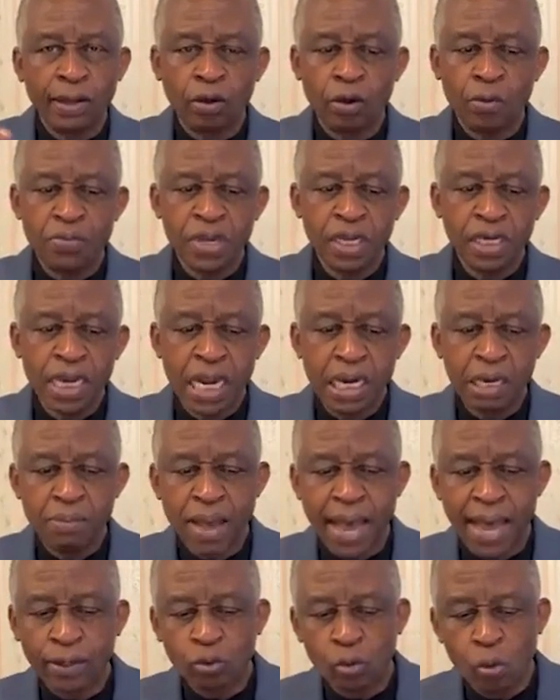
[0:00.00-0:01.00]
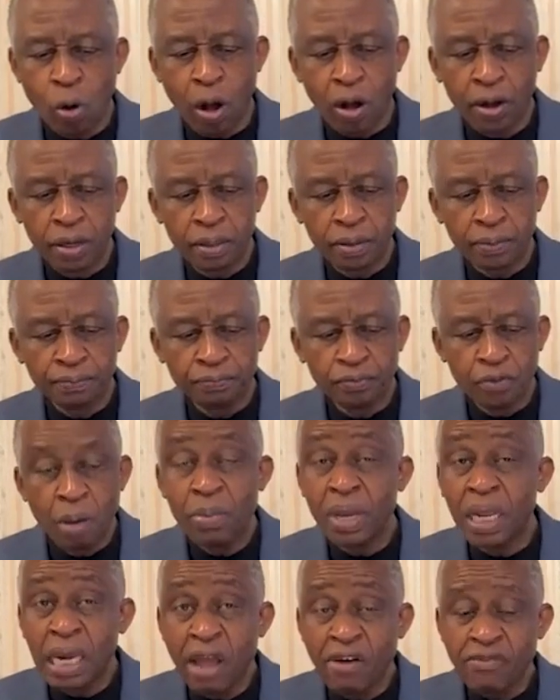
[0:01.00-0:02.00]
It could be the enemy at work.
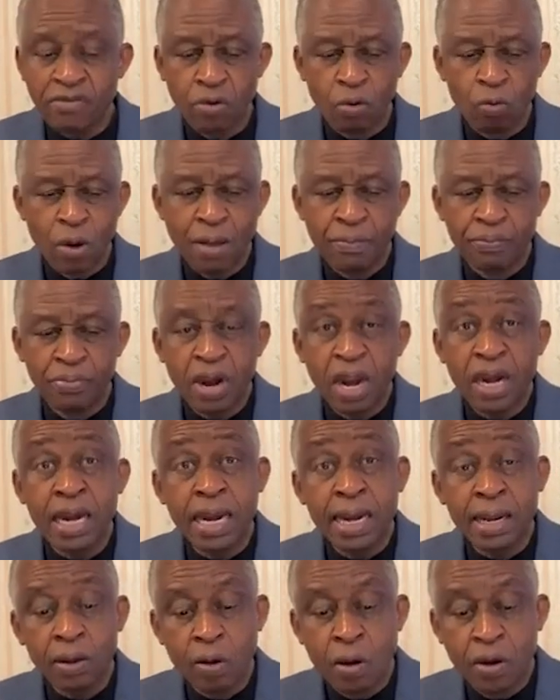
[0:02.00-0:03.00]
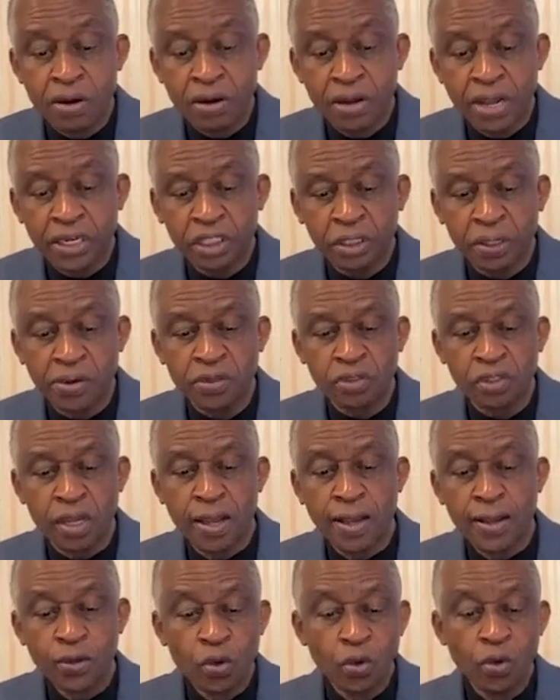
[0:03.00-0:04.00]
Number 11, when brethren in
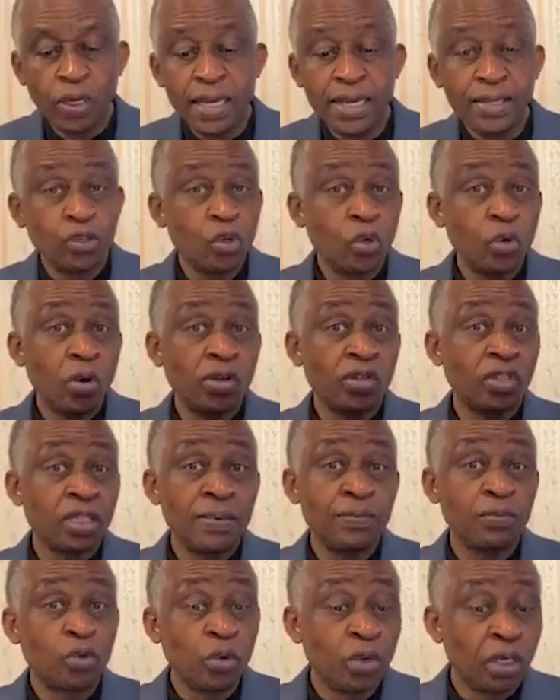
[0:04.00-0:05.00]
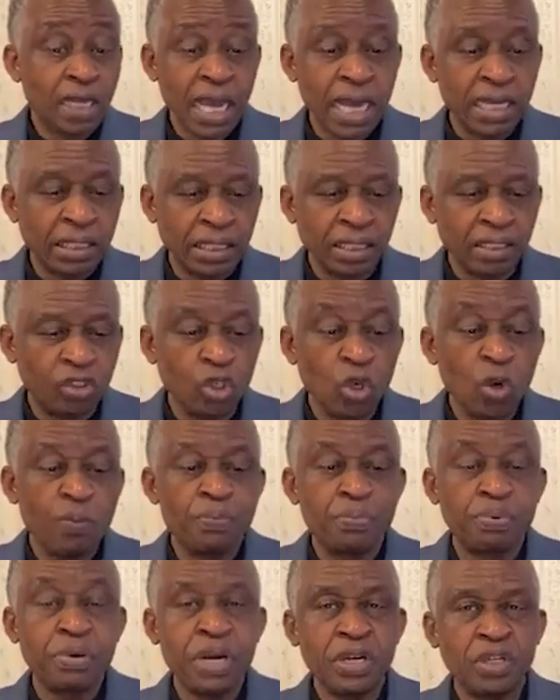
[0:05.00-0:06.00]
congregations you lead do not seem to get it.
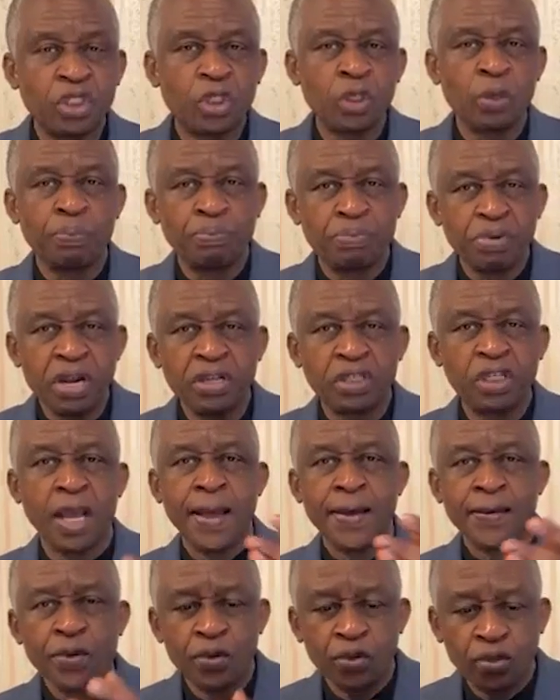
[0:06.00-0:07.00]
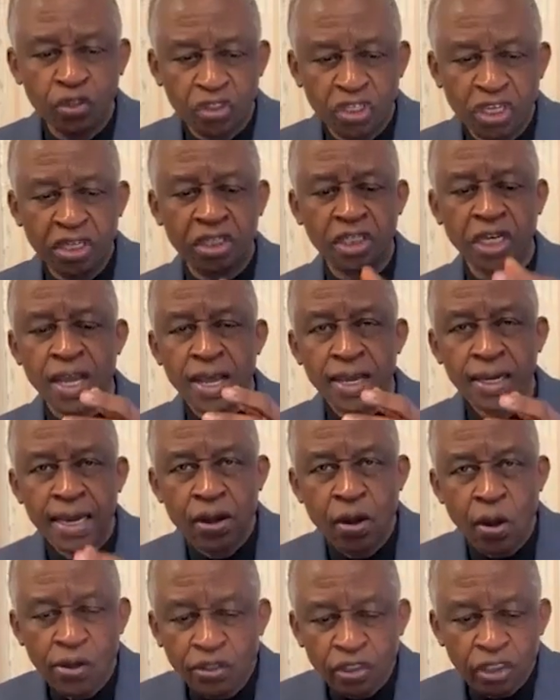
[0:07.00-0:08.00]
You preach, you preach, you teach,
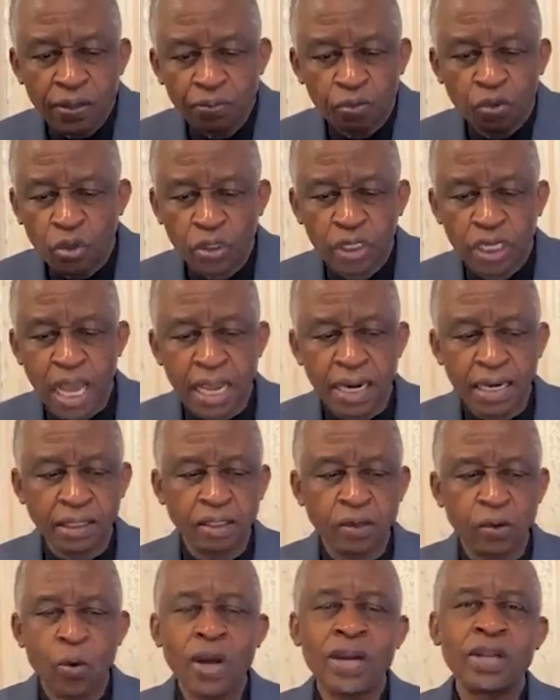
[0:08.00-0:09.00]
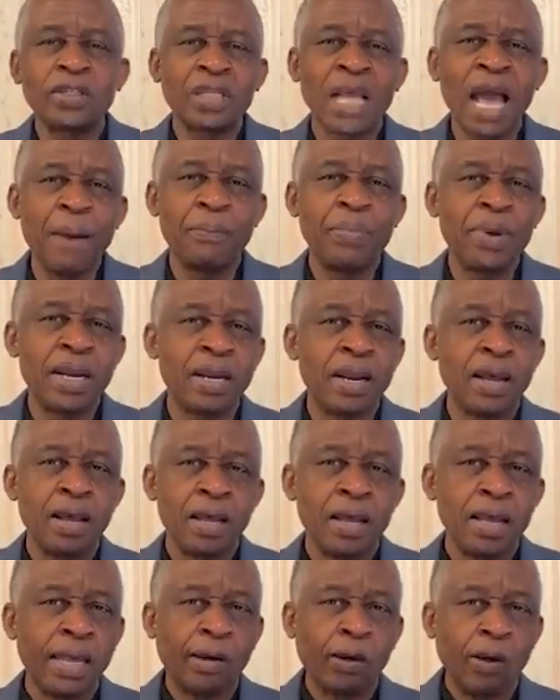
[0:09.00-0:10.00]
they don't seem to get it. What is happening?
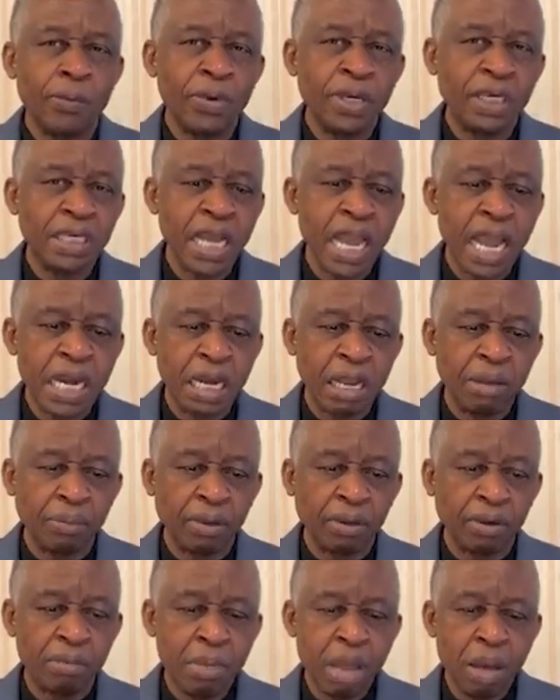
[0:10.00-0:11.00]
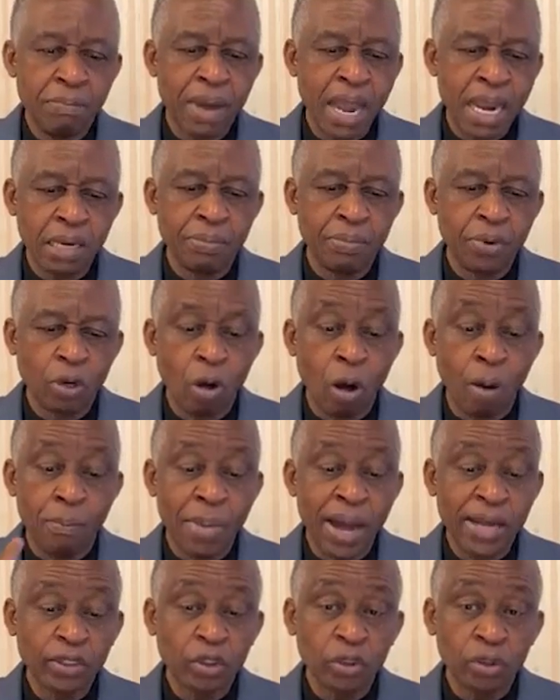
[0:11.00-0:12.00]
It could be the enemy. Remember in the book
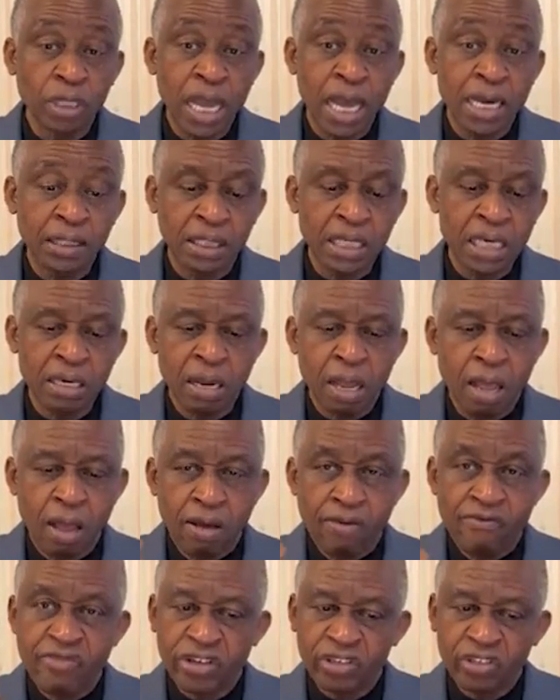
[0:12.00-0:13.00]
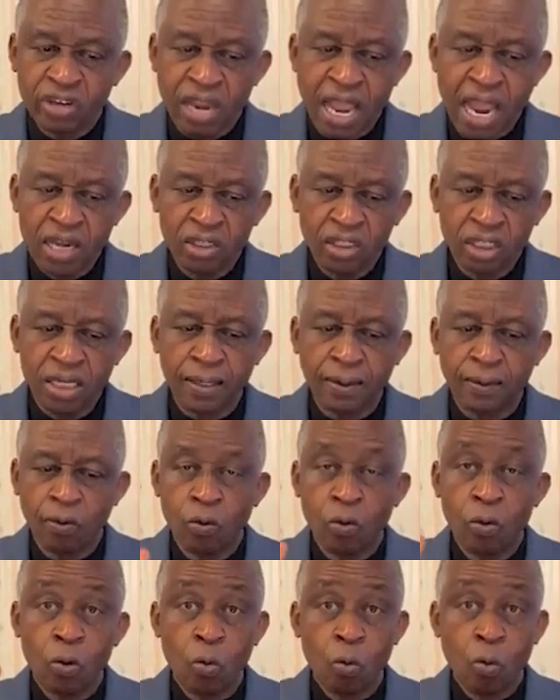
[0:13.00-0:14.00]
of Matthew 13, verse
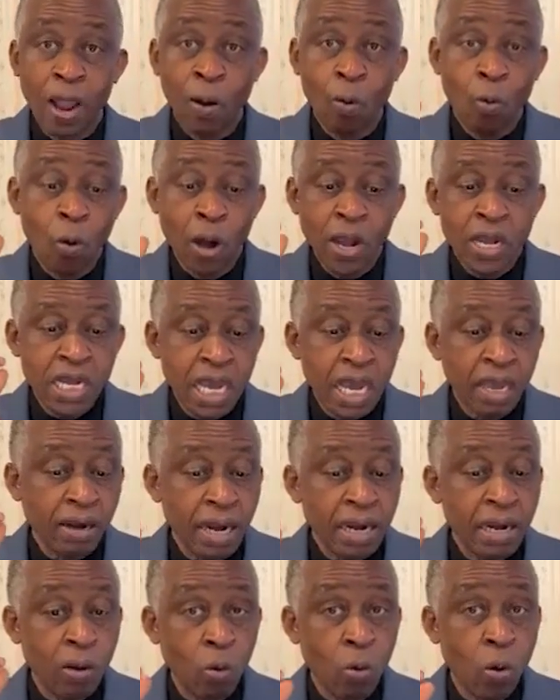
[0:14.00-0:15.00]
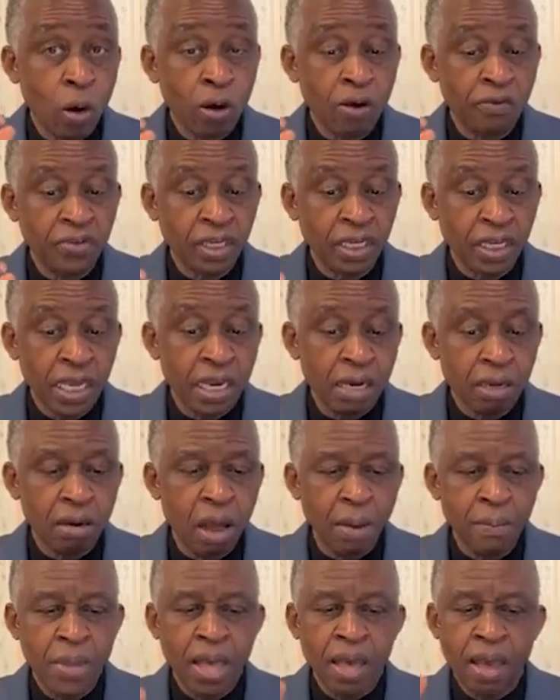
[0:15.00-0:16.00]
19, when one heareth the word of the
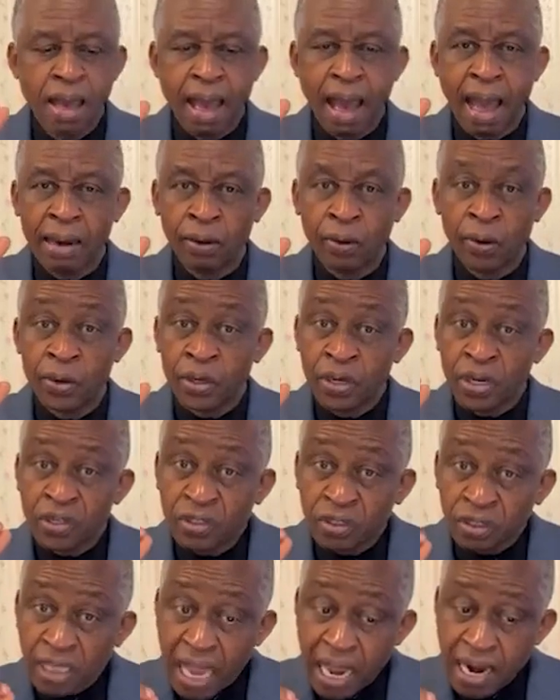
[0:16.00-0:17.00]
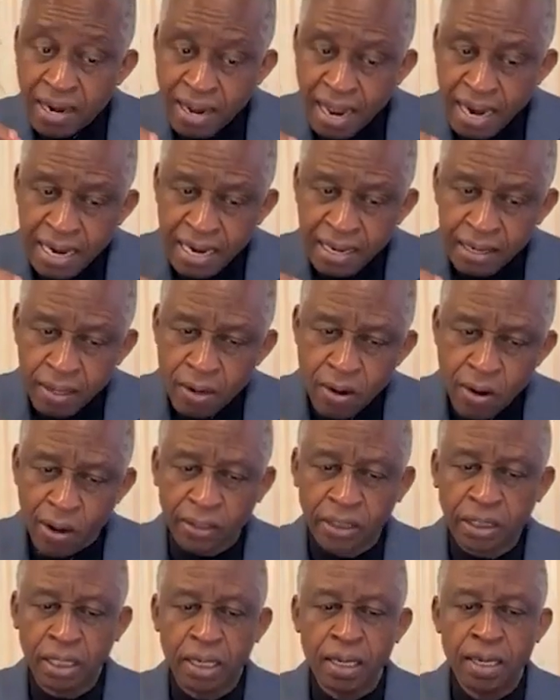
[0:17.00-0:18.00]
kingdom and understandeth it
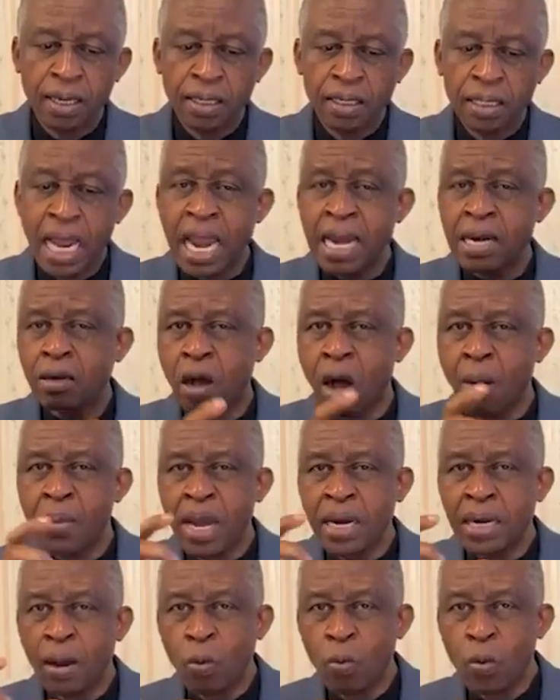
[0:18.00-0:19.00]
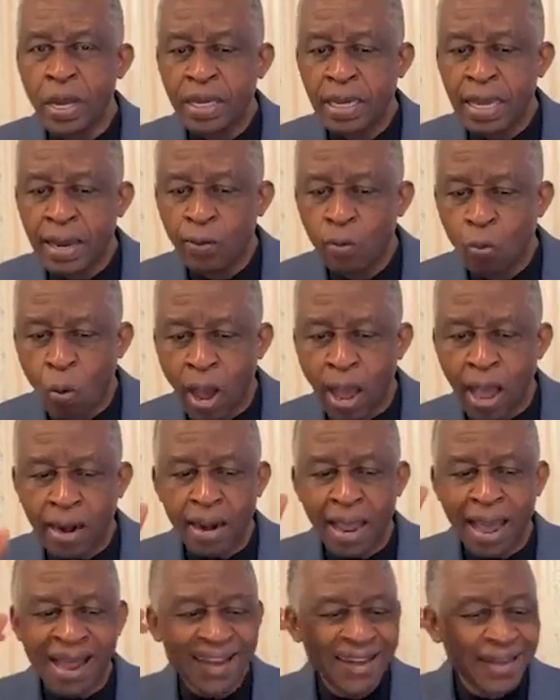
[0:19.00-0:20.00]
not, then cometh the wicked
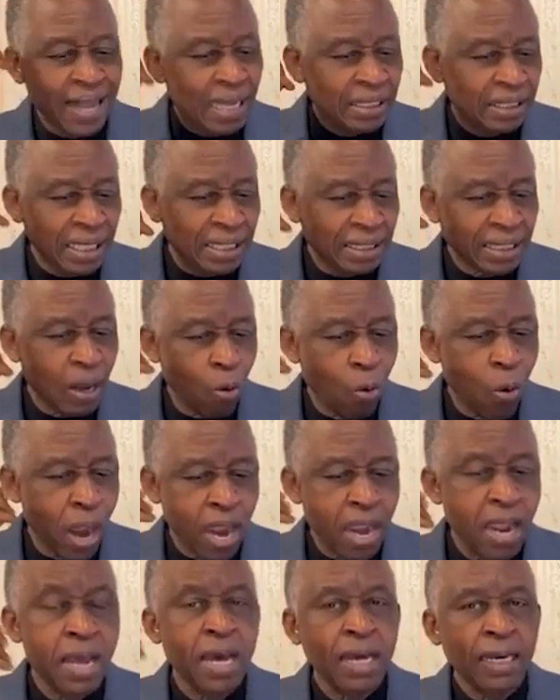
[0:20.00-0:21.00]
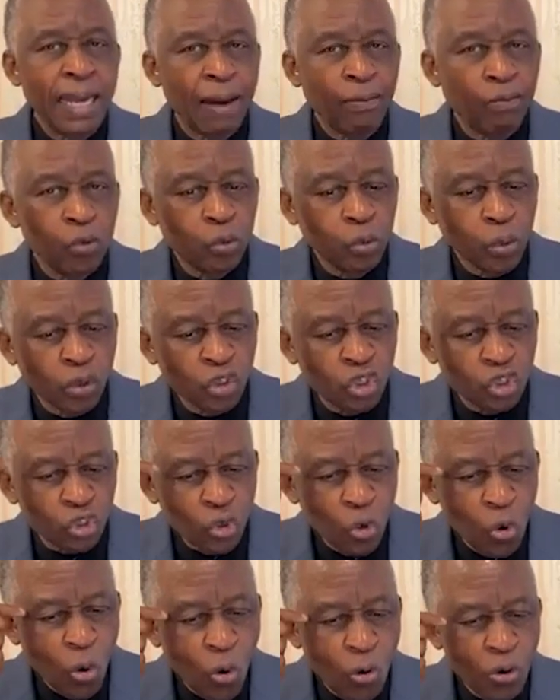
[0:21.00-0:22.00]
one and catcheth away that which was
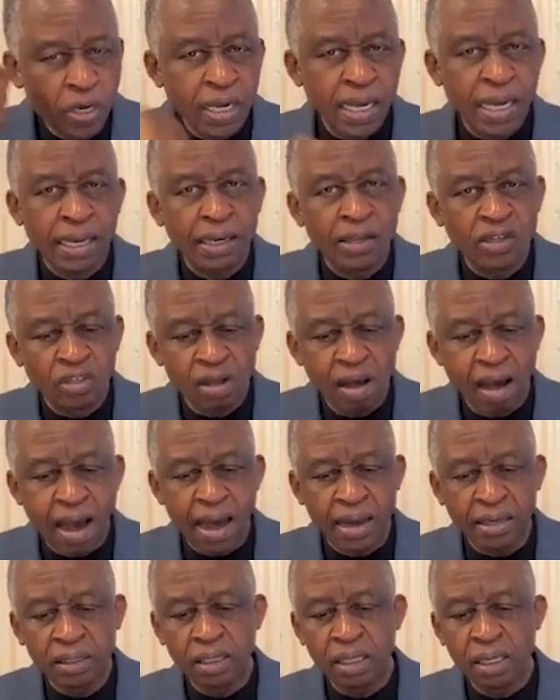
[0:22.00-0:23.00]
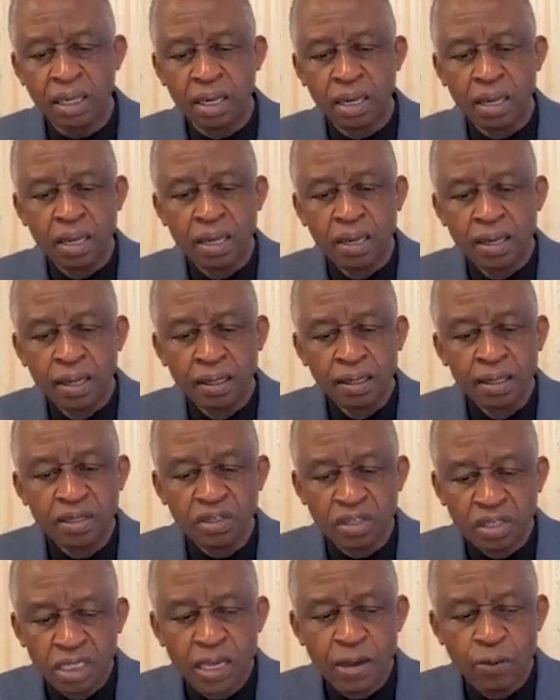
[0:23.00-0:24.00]
sown in his heart.
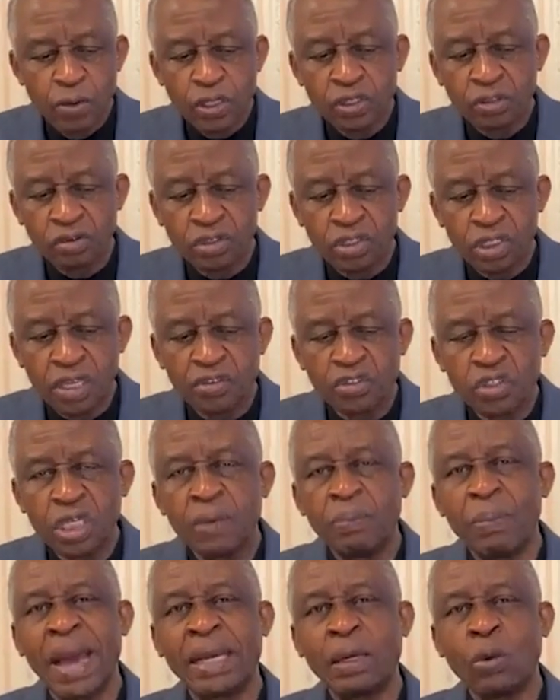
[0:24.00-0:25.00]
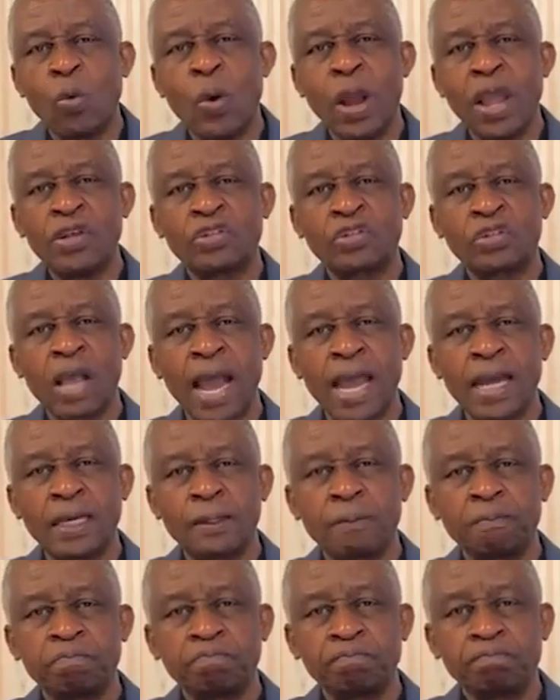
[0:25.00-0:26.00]
This is he which receives seed by the
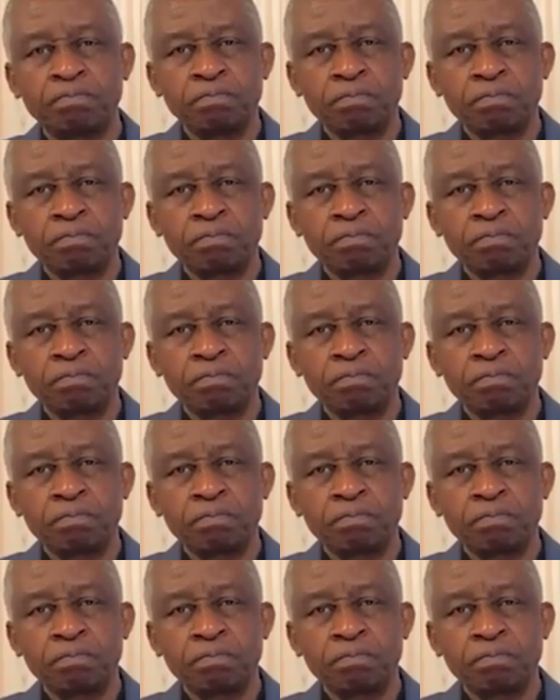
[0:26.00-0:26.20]
wayside.